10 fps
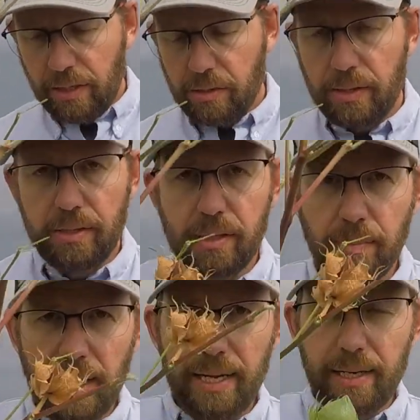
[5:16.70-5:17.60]
So this is
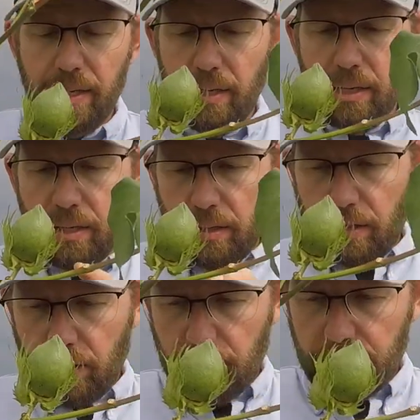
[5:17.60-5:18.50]
my,
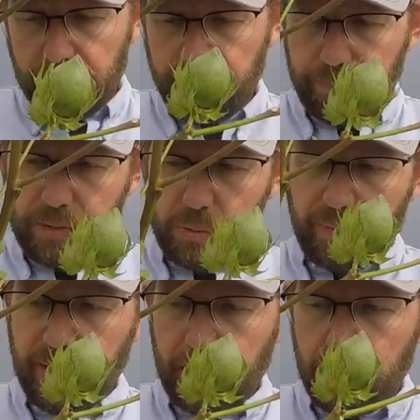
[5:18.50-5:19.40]
so
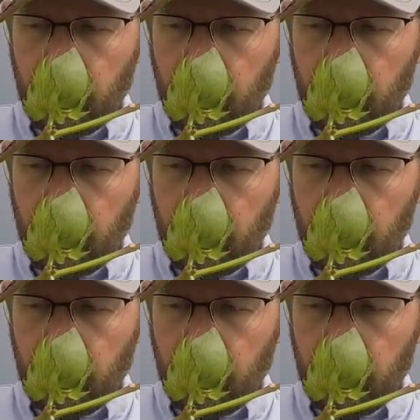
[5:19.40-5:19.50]
we've got an